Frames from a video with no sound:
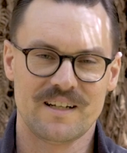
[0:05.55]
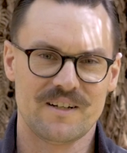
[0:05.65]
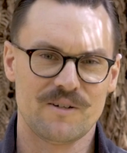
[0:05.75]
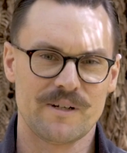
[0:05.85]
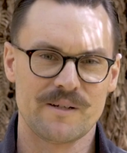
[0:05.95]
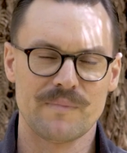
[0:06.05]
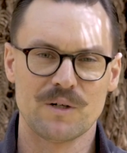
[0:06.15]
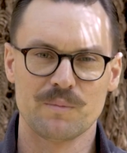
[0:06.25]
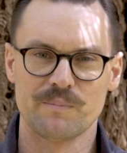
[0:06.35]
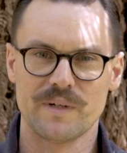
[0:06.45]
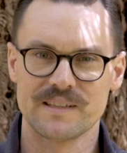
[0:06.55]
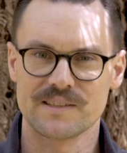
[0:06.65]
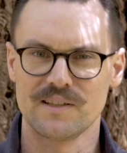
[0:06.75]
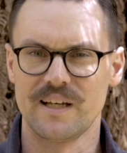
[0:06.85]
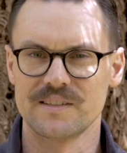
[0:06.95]
and I'm a
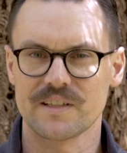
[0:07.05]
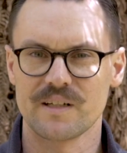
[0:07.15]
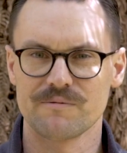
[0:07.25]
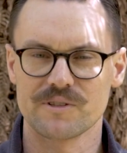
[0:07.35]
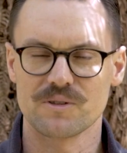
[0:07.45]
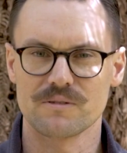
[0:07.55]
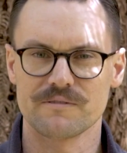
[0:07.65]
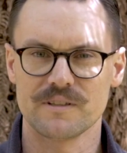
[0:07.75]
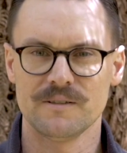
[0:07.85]
Melbourne-based landscape photographer.